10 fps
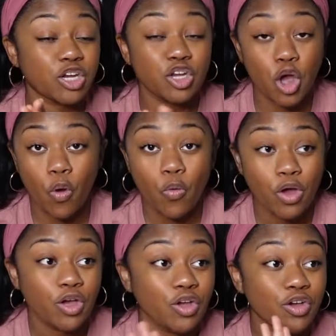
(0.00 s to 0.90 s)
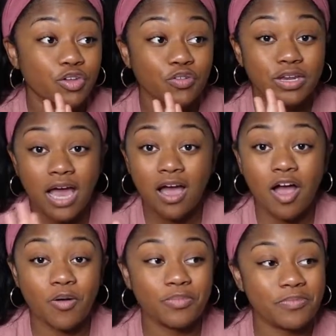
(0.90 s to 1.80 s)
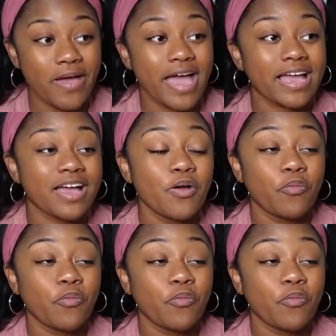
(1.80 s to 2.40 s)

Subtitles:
no, you cannot call me back.